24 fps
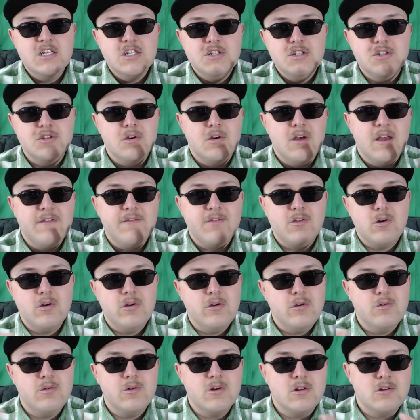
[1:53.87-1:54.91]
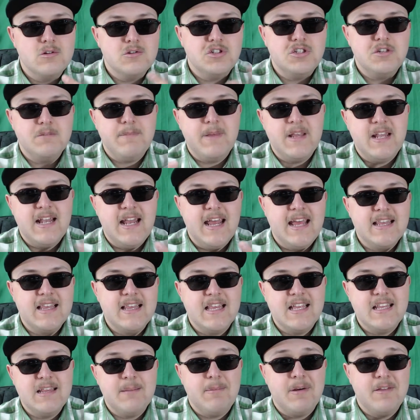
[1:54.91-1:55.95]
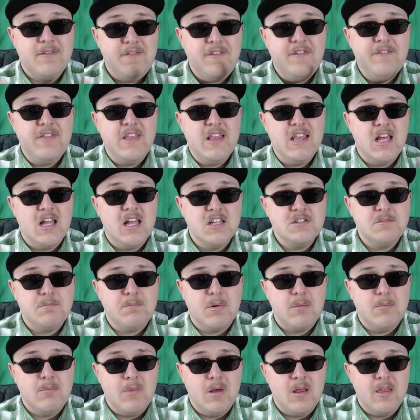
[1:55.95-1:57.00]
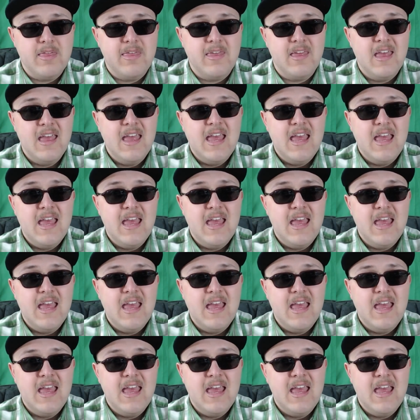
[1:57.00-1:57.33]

so after you include shipping and handling, about $50 per month,